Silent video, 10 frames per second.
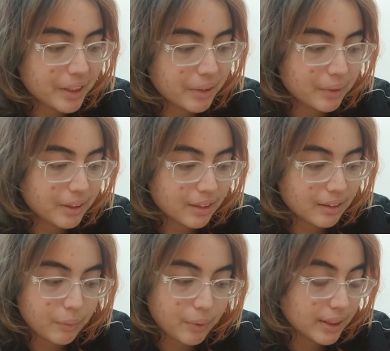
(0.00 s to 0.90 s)
he
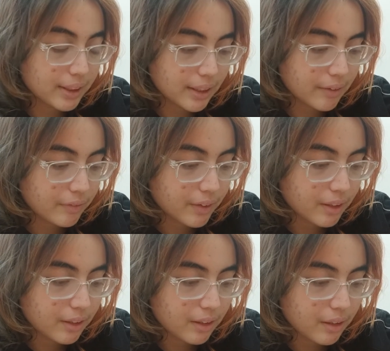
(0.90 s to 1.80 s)
wasn't safe,
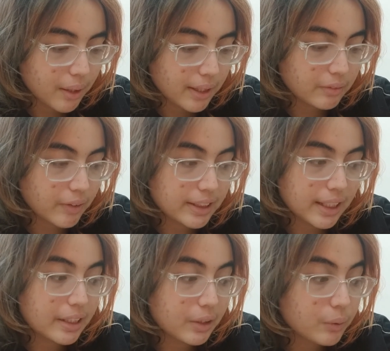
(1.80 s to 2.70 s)
as far as
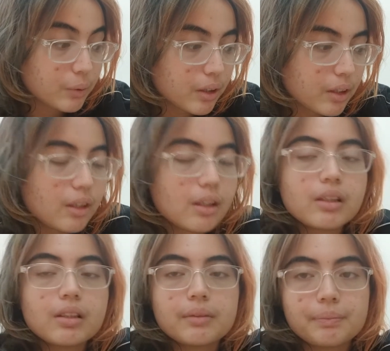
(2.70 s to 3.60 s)
I
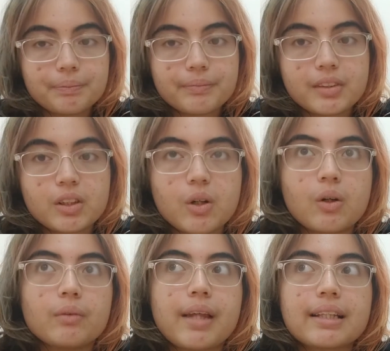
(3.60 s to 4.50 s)
knew.
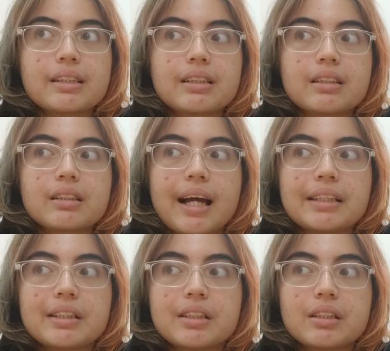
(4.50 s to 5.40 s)
So that's, I
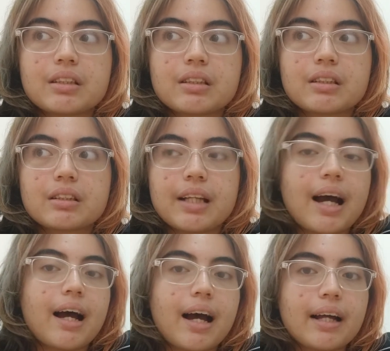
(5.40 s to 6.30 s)

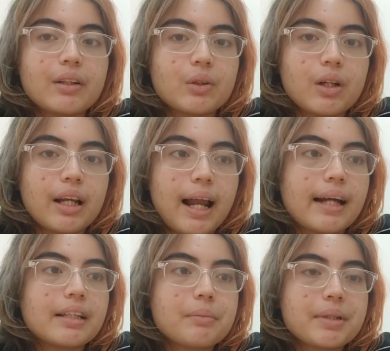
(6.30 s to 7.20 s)
could not
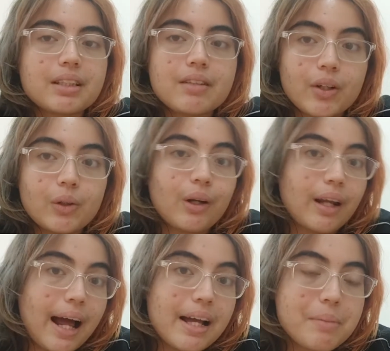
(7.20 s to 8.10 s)
lie to myself, I could not
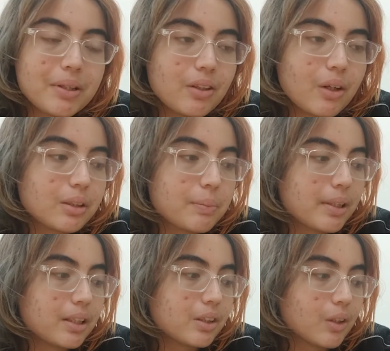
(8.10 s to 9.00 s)
lie about the
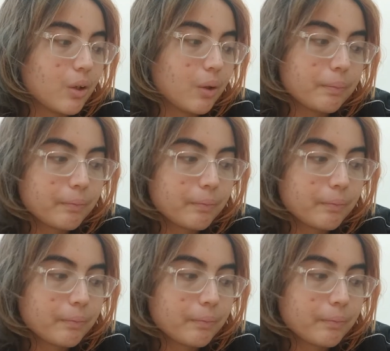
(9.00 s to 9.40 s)
gospel, so